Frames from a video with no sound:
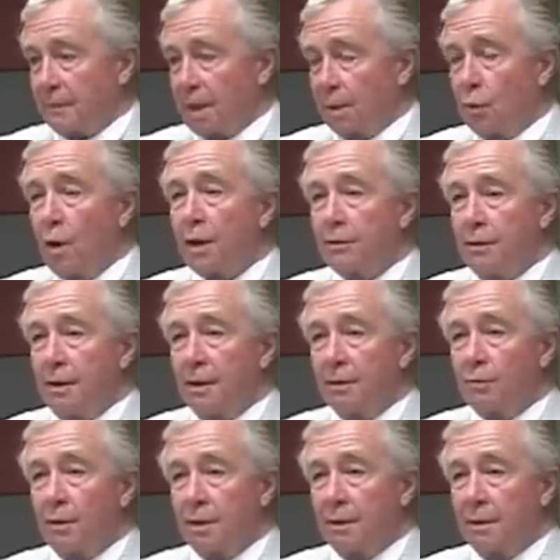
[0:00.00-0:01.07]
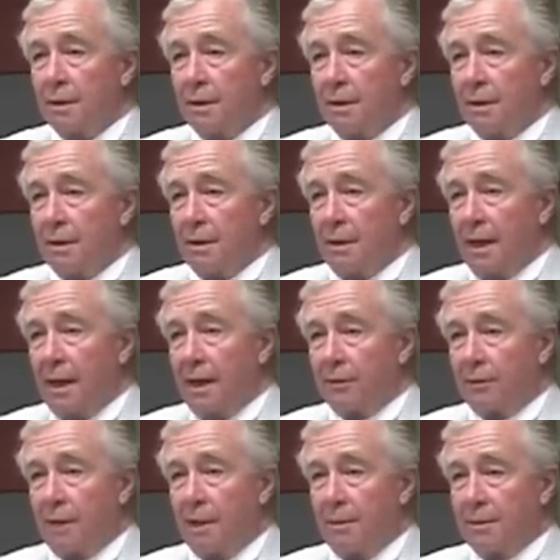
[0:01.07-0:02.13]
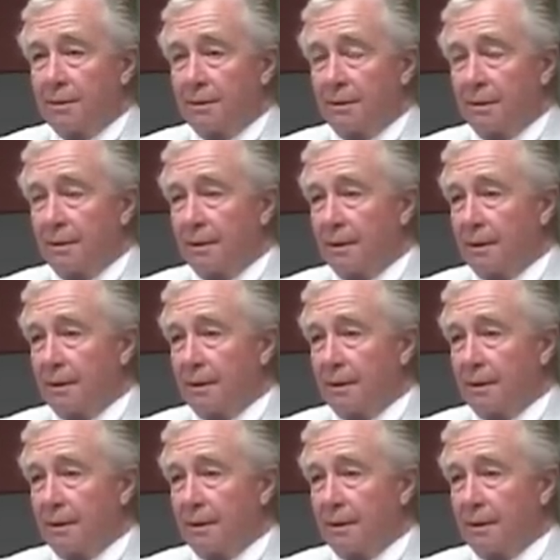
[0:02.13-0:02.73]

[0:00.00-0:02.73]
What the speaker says: The question is whether Ash Robinson